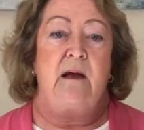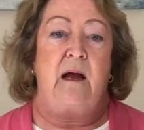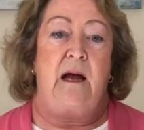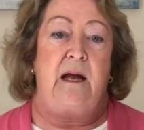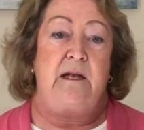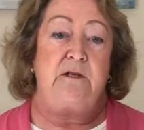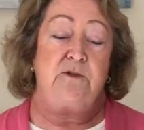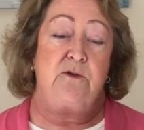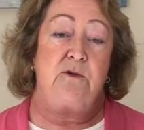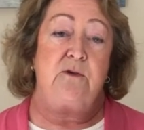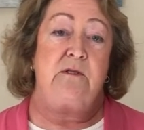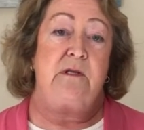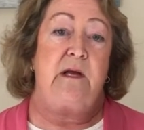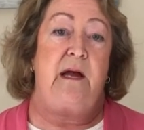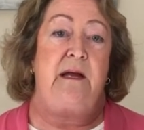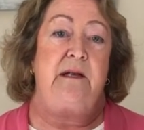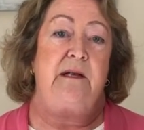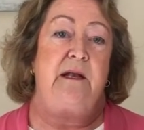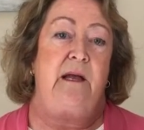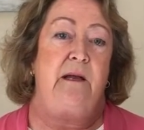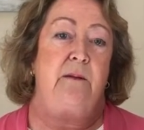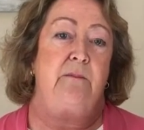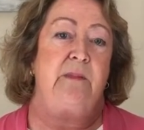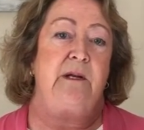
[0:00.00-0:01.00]
I took that
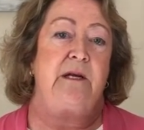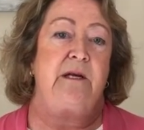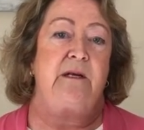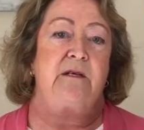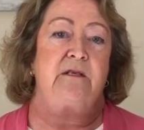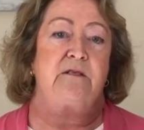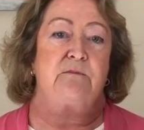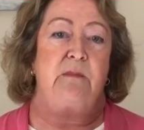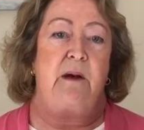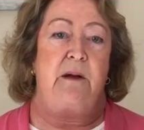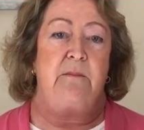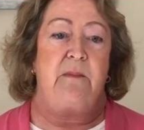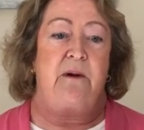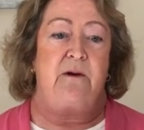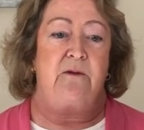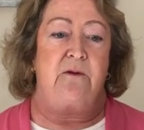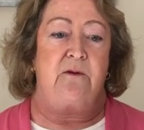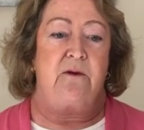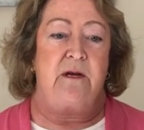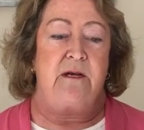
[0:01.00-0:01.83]
name because my mother